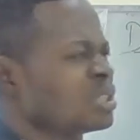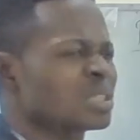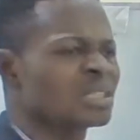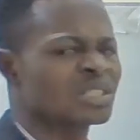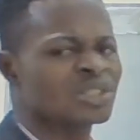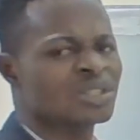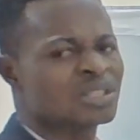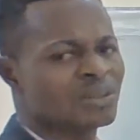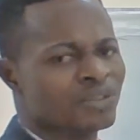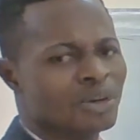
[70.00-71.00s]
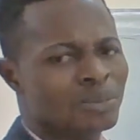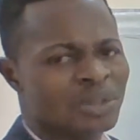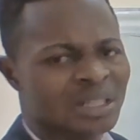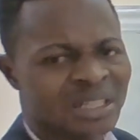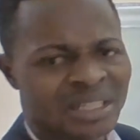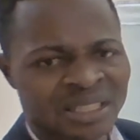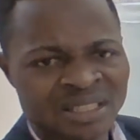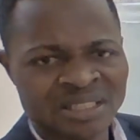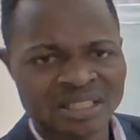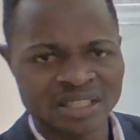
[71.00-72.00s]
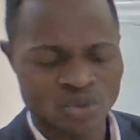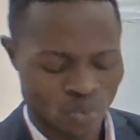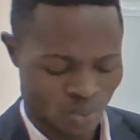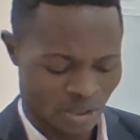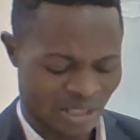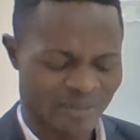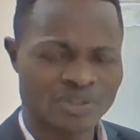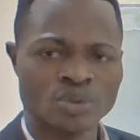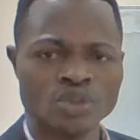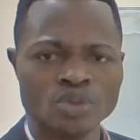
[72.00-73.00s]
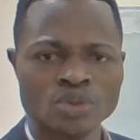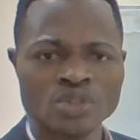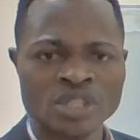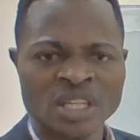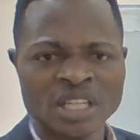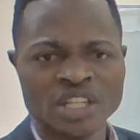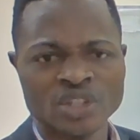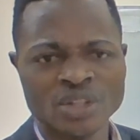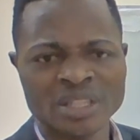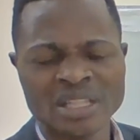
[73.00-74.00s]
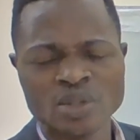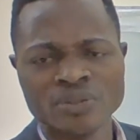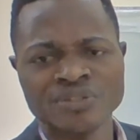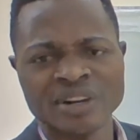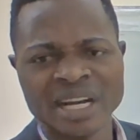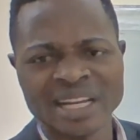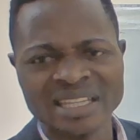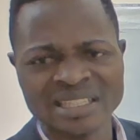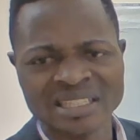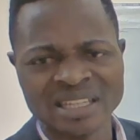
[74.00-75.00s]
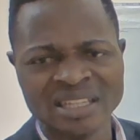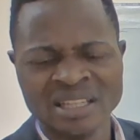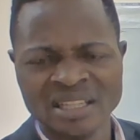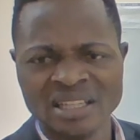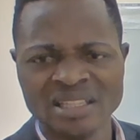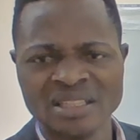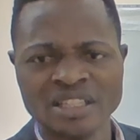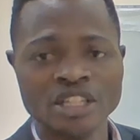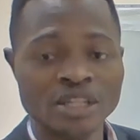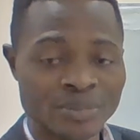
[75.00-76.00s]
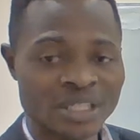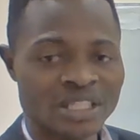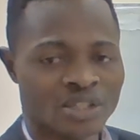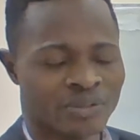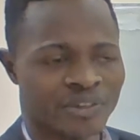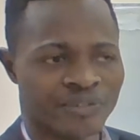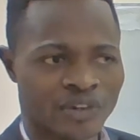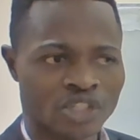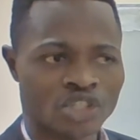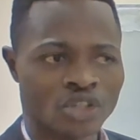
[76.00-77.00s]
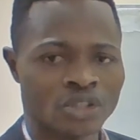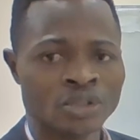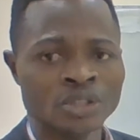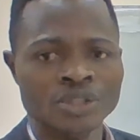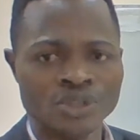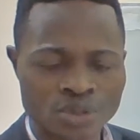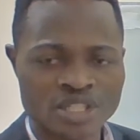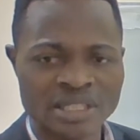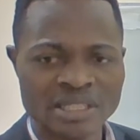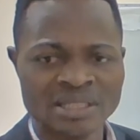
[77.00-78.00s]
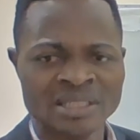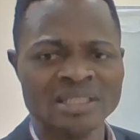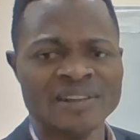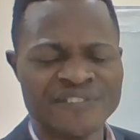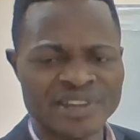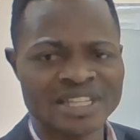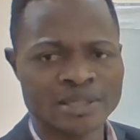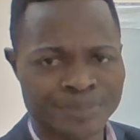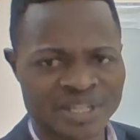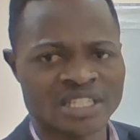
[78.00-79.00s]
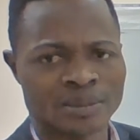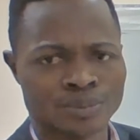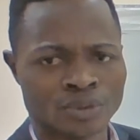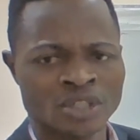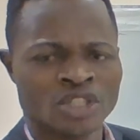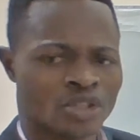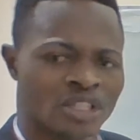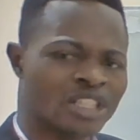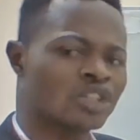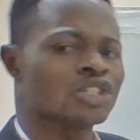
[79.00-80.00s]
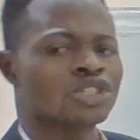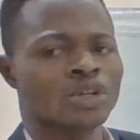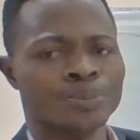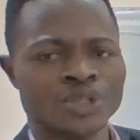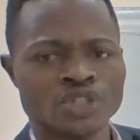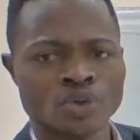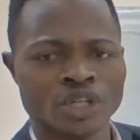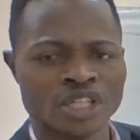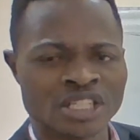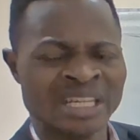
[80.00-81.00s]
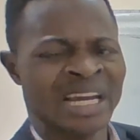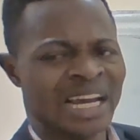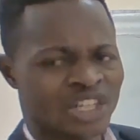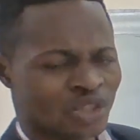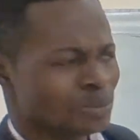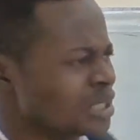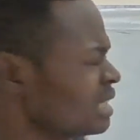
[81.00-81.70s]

this is just the formula that we have to use in order to find the limit of a function using the first principle. So let us jump into it. Assuming